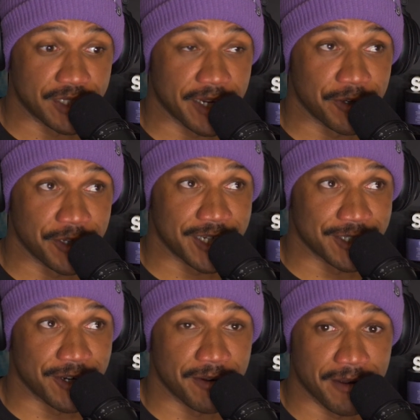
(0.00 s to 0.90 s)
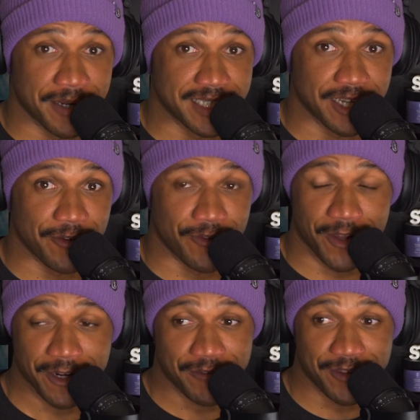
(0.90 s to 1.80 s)
particularly concerned about myself
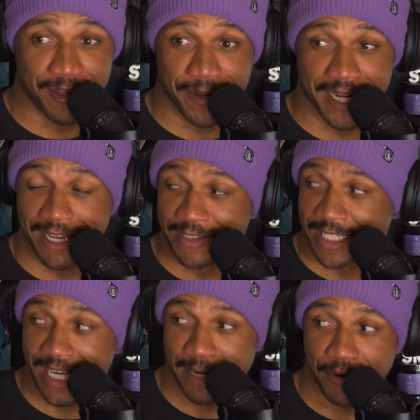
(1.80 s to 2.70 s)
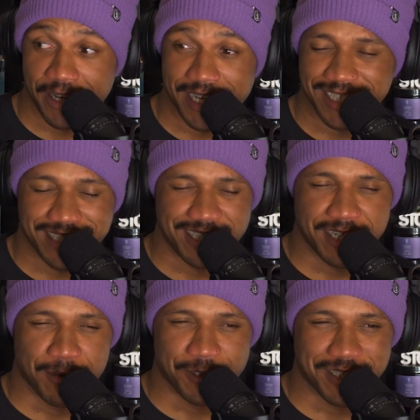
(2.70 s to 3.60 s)
falling off the e-bike, and I was taking it pretty easy.
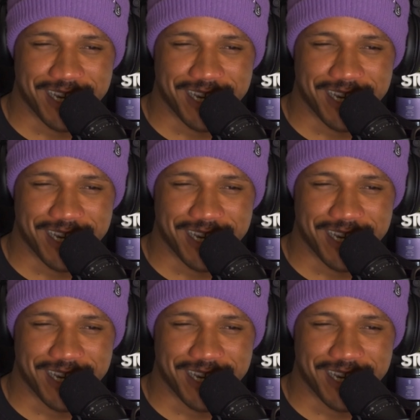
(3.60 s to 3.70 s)
C-Dub was